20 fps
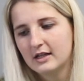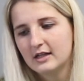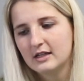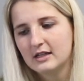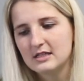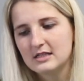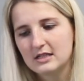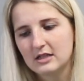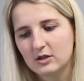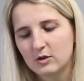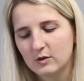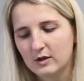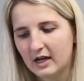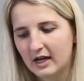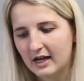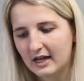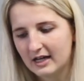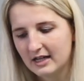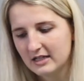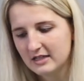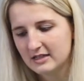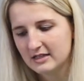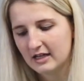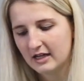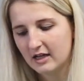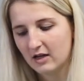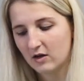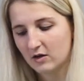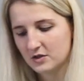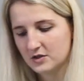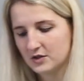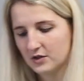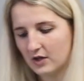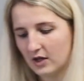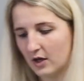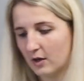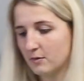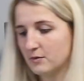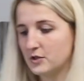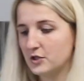these little guys that also
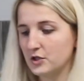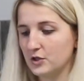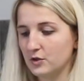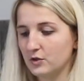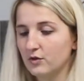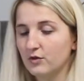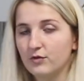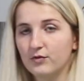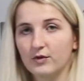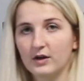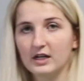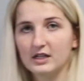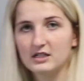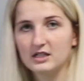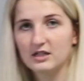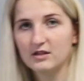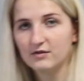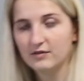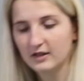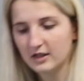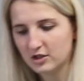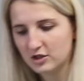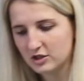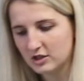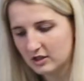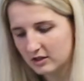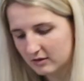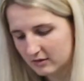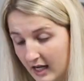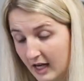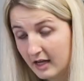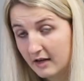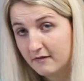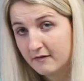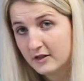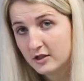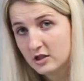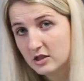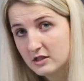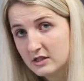help to fight infection. A
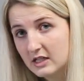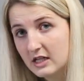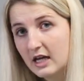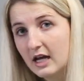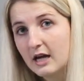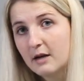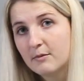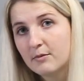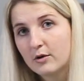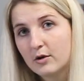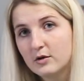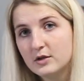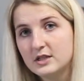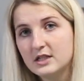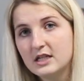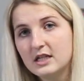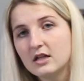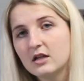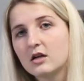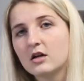deficiency in protein